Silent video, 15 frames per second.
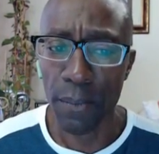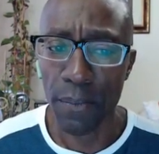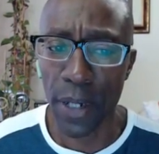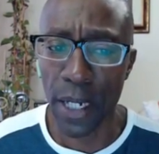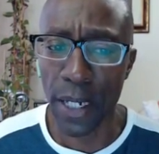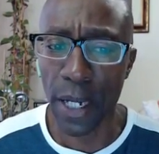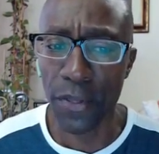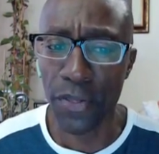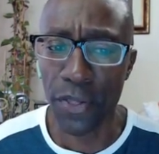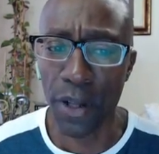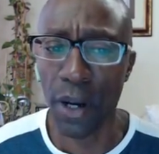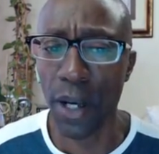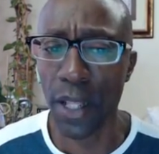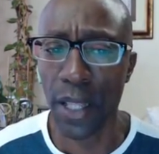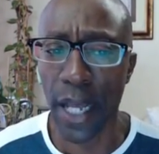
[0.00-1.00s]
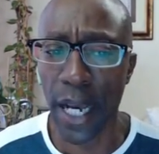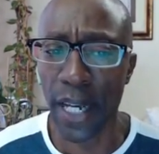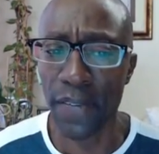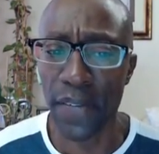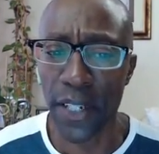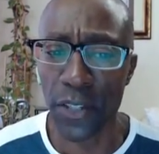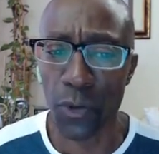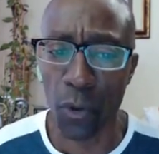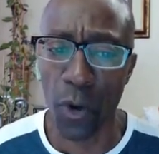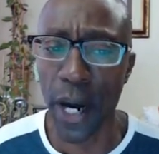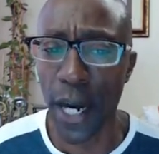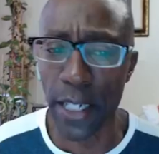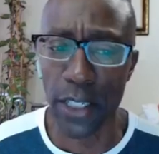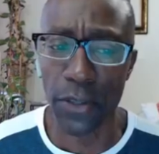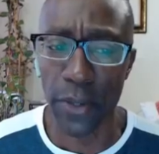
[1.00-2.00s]
But in our thought life, it's
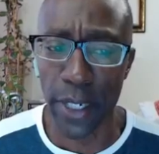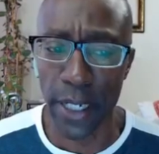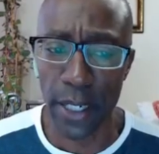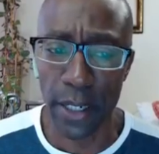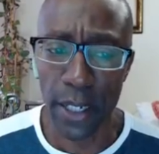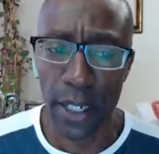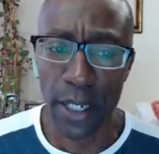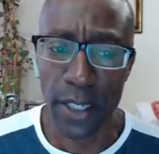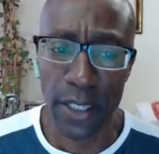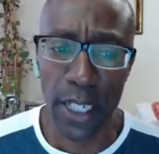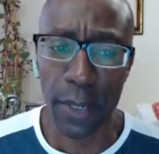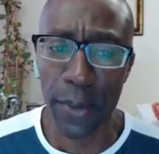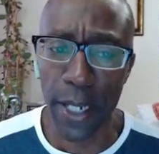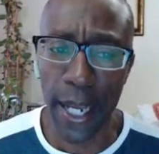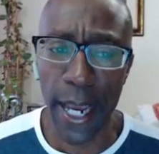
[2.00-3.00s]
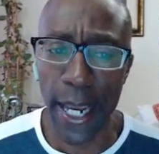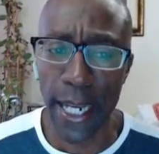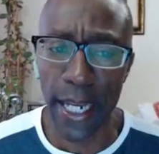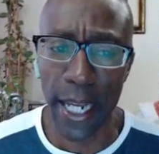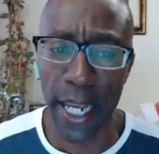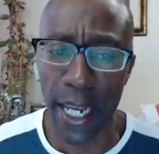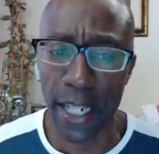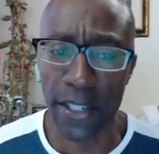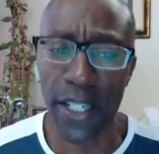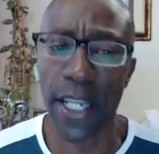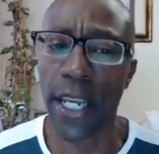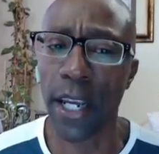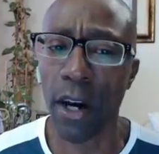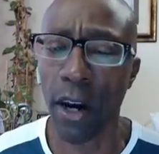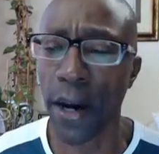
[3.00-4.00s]
wandering, W A N D
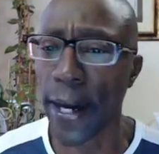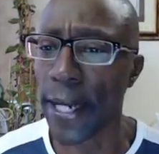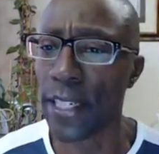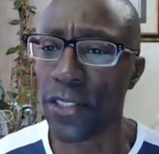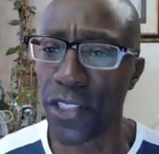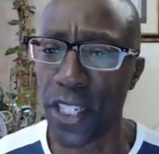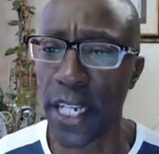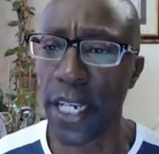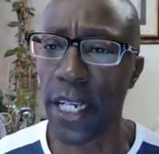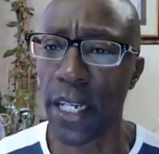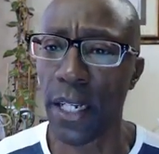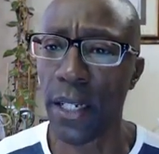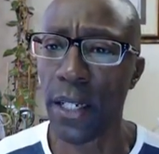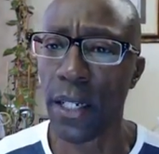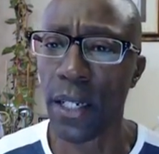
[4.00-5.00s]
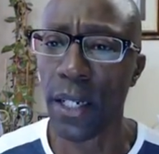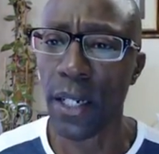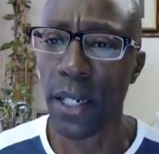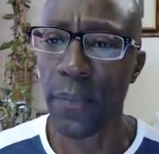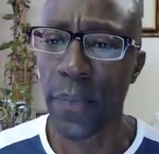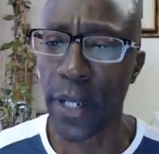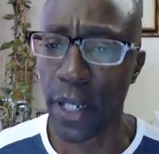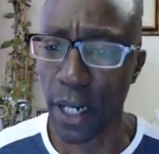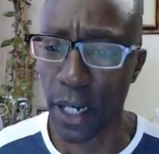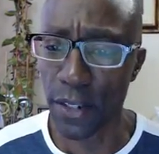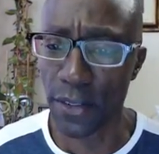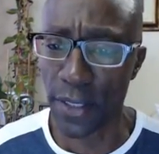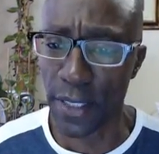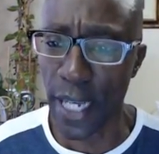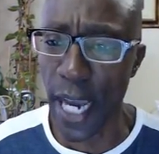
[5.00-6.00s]
E R I N G,
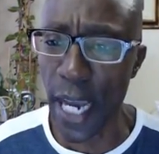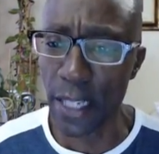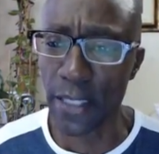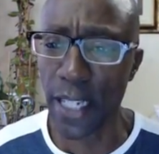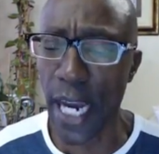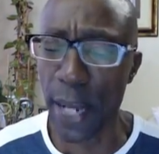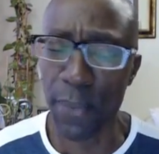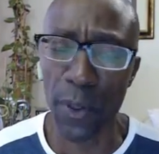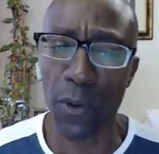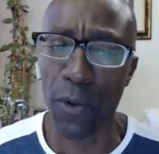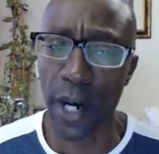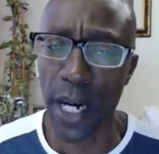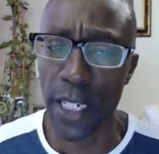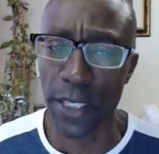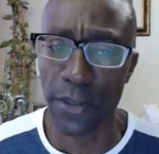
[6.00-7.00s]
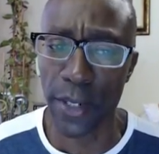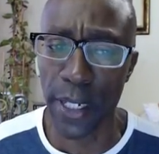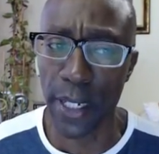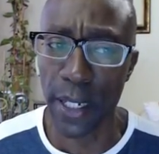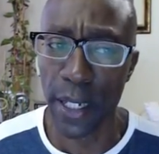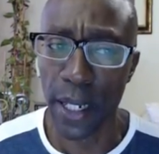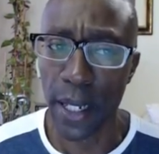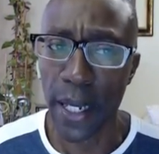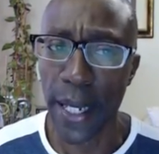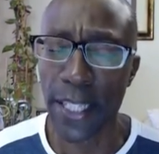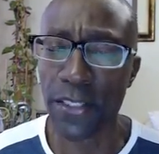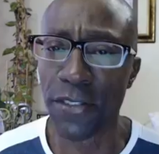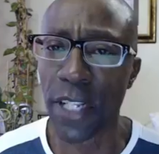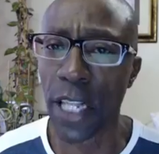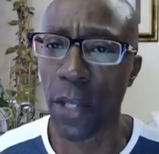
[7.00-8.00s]
because that type of wandering
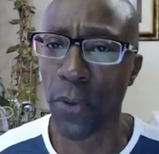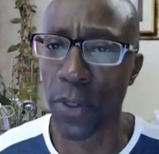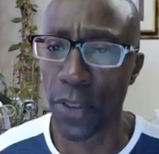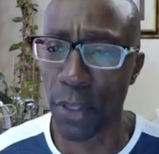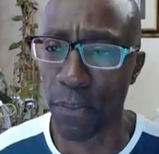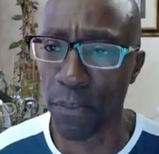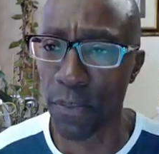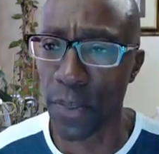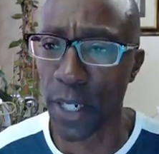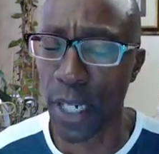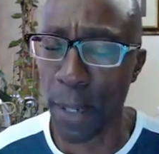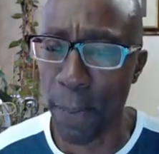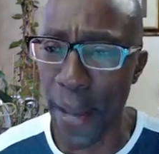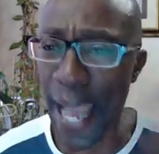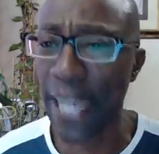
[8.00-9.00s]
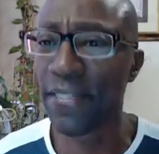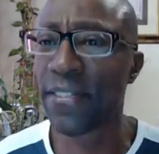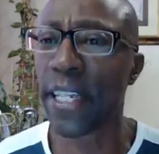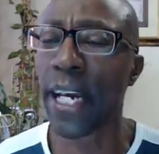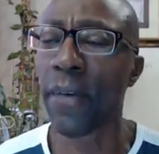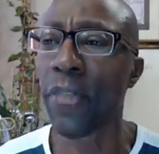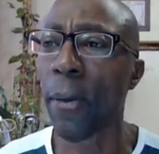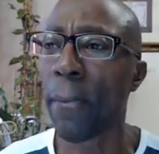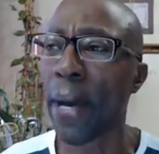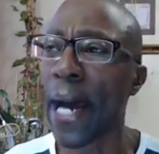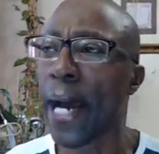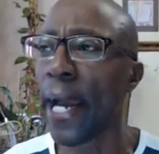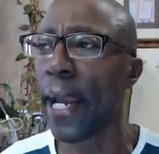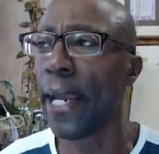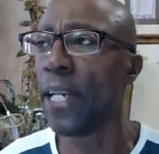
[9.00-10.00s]
is dealing with the, the capacity of the
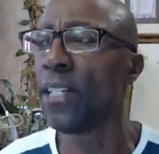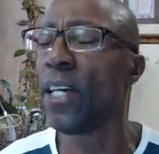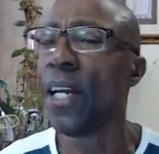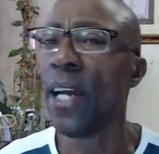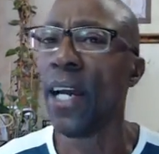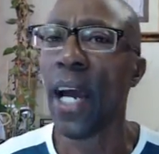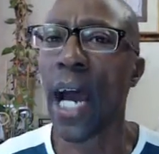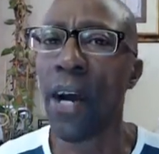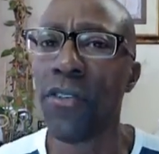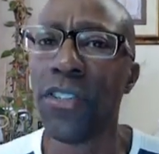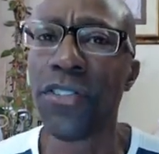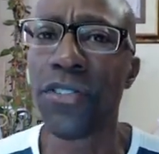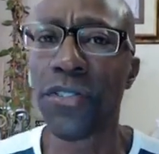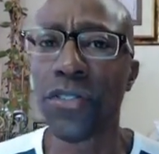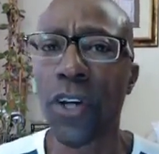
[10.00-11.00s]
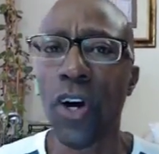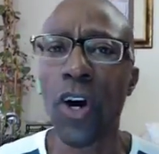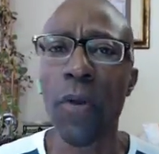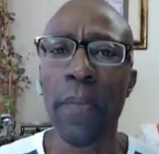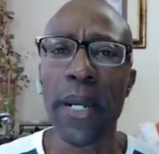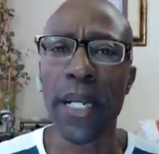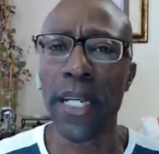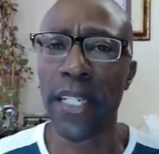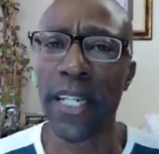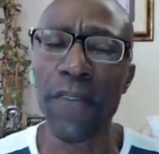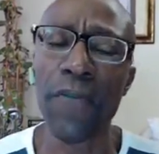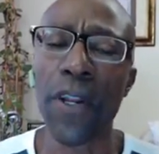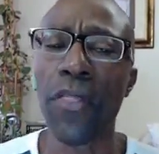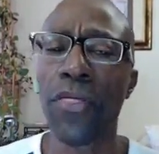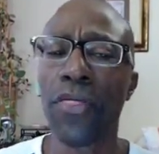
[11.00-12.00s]
mind. How with so many
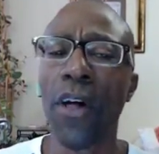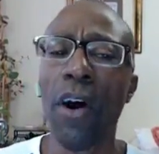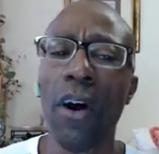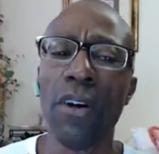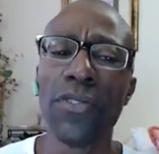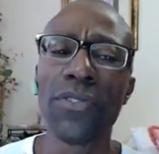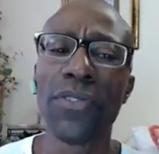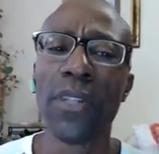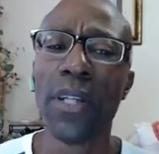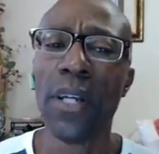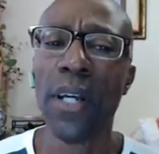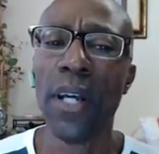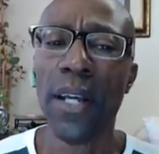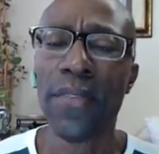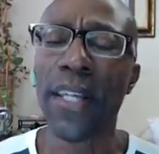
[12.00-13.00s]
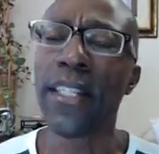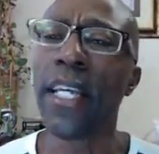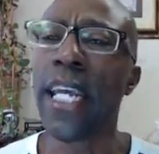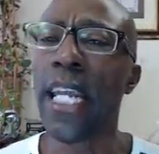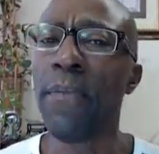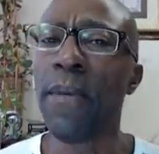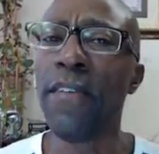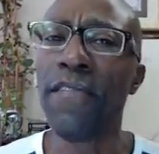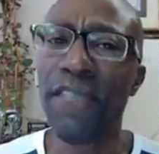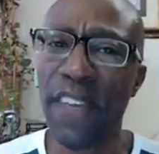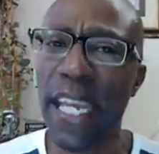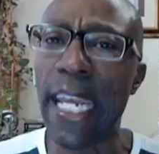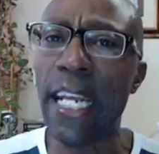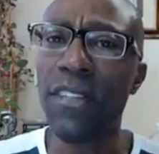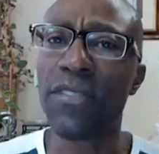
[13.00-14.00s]
different thoughts that the enemy
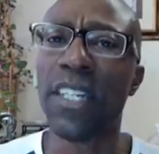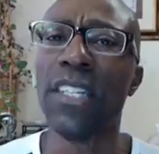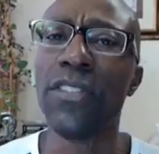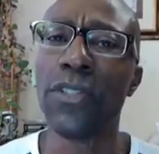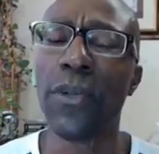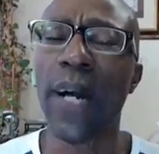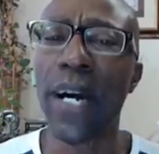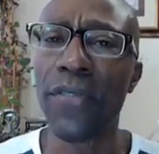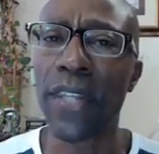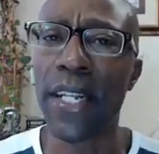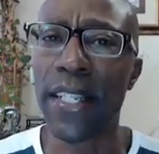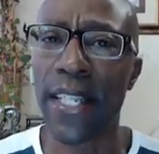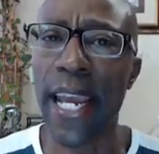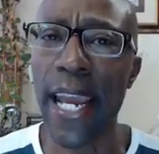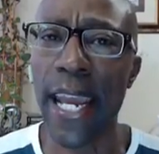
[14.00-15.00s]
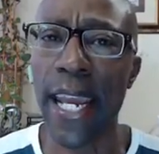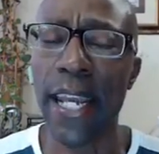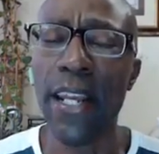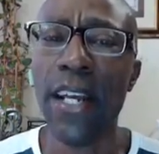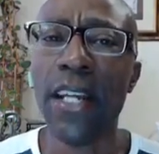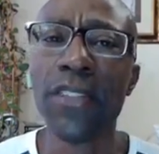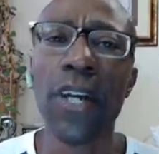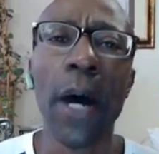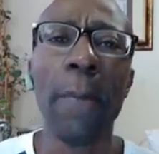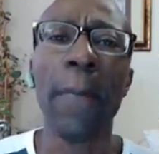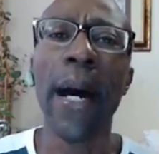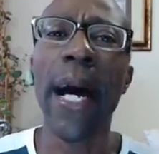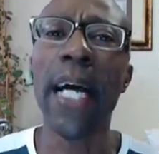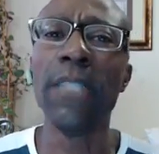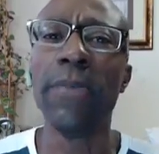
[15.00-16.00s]
feeds us throughout the day, so our
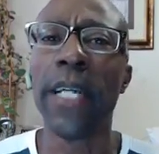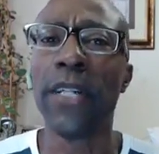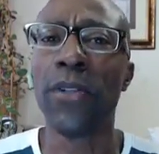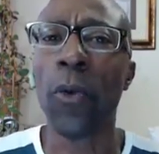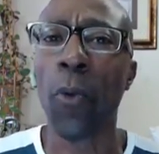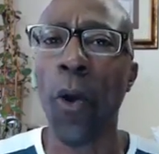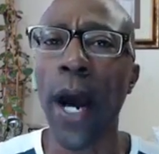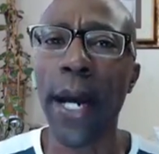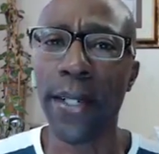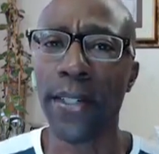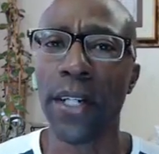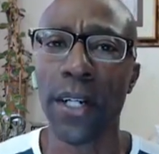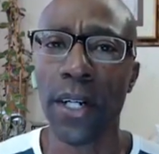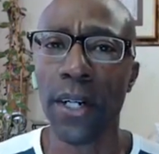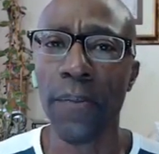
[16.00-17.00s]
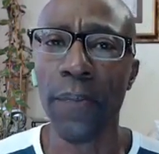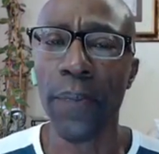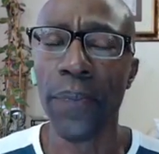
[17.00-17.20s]
minds begin to wander.